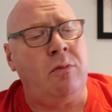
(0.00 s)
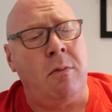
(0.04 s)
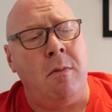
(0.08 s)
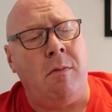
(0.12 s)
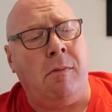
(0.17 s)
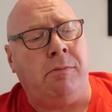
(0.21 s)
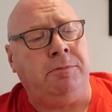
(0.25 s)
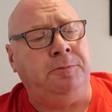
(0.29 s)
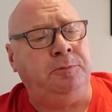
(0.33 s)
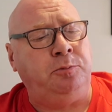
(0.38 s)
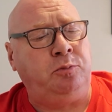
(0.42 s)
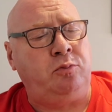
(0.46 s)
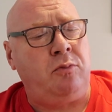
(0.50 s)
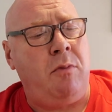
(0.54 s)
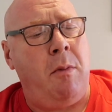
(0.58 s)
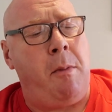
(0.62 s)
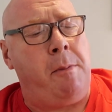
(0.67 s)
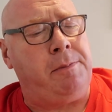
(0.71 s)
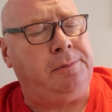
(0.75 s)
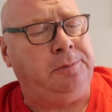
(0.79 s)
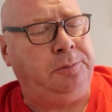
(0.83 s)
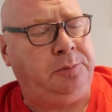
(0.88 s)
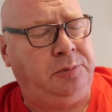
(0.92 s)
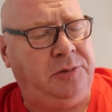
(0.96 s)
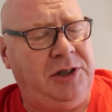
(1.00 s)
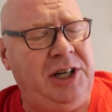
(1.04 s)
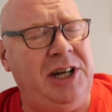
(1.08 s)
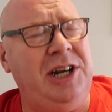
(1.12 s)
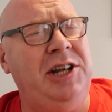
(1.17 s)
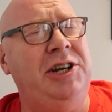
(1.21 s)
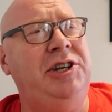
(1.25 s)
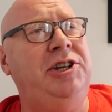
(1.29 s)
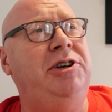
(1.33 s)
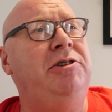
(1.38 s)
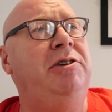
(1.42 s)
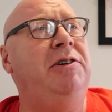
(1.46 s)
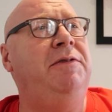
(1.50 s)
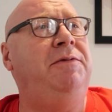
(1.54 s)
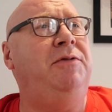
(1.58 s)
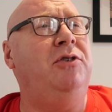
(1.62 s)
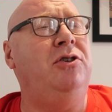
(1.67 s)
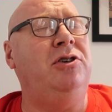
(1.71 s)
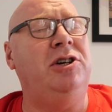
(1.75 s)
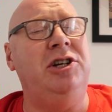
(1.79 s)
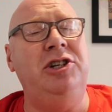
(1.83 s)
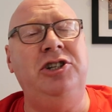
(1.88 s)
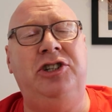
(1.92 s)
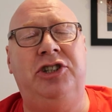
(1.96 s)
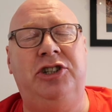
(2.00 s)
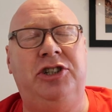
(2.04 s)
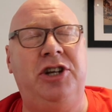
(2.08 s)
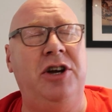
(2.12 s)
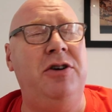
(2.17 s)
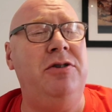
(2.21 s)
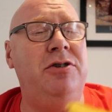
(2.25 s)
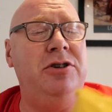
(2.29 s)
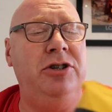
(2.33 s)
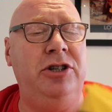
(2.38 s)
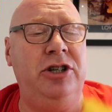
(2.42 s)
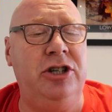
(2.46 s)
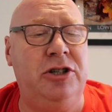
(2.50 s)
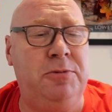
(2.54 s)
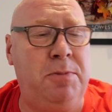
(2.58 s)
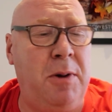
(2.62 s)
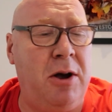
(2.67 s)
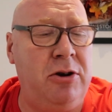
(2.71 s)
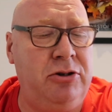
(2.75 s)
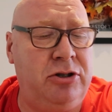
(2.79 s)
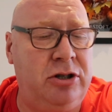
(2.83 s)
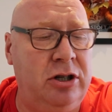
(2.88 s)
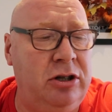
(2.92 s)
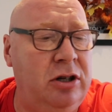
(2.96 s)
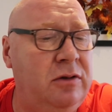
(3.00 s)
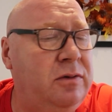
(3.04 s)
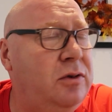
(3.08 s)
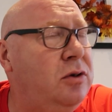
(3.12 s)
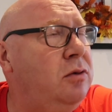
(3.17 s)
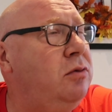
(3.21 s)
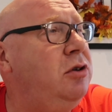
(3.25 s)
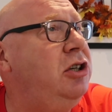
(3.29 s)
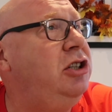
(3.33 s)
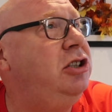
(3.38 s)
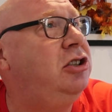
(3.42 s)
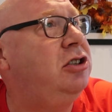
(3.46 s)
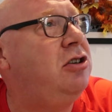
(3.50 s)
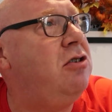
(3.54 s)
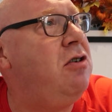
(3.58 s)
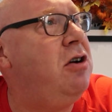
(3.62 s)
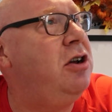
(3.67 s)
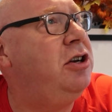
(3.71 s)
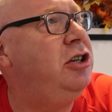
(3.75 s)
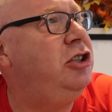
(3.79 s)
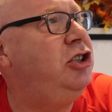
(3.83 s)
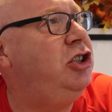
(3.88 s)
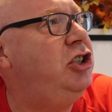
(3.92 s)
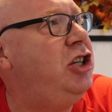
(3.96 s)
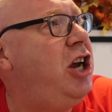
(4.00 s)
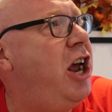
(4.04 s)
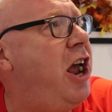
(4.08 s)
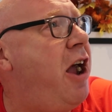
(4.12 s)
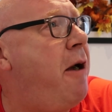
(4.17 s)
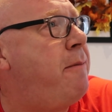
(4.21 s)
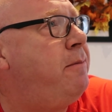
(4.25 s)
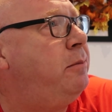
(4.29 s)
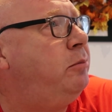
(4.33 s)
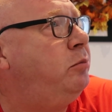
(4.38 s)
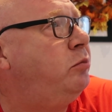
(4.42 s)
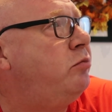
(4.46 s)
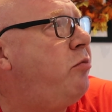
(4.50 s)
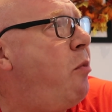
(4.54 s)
Dylan, you're a fucking student. You're supposed to know all this kind of shit.